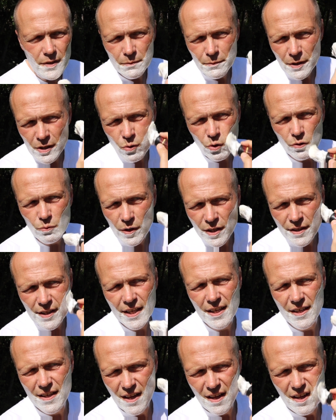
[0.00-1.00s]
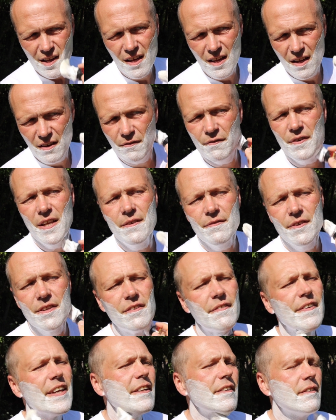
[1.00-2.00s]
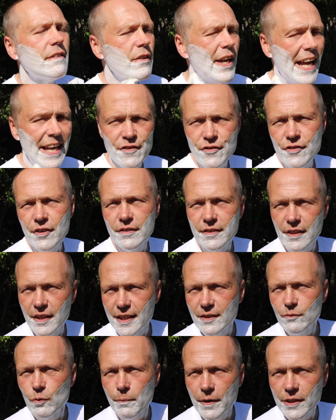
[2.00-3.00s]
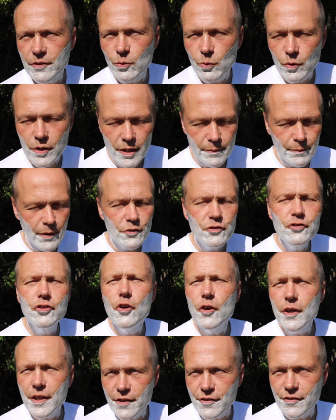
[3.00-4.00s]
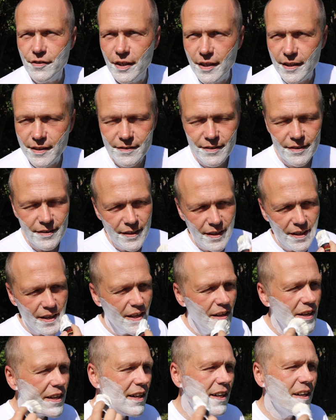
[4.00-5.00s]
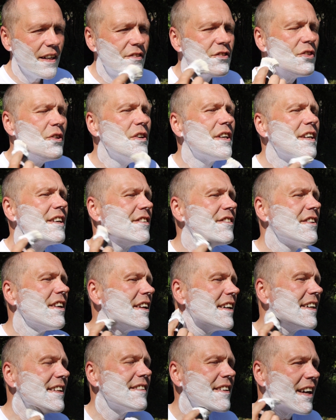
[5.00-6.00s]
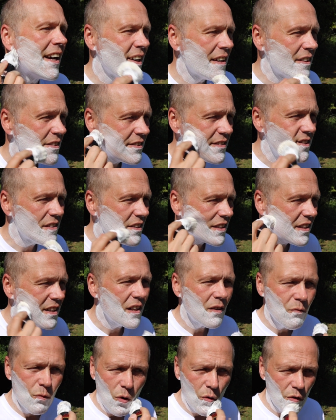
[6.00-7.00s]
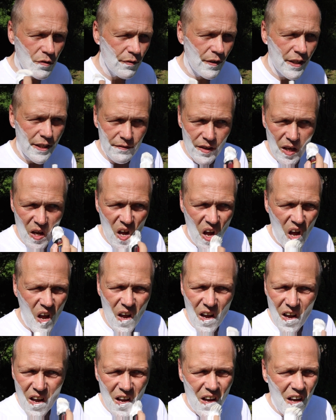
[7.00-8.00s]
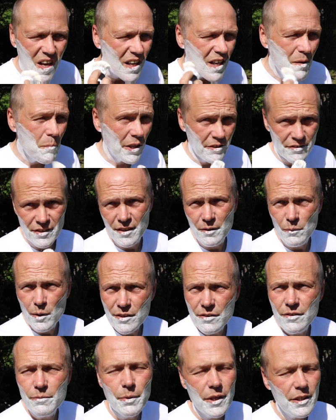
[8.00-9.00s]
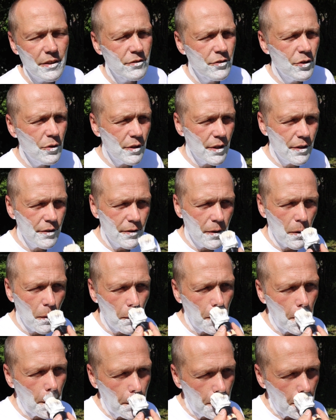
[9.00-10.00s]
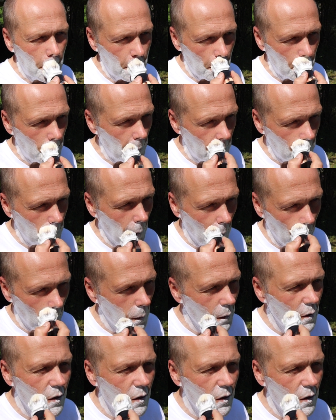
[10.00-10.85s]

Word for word: but of course one of their flavors of angel delight. What am I talking about? Turkish delight. Uh, Turkish delight has a rose flavor, amongst other ones. But Turkish, you know, the, the traditional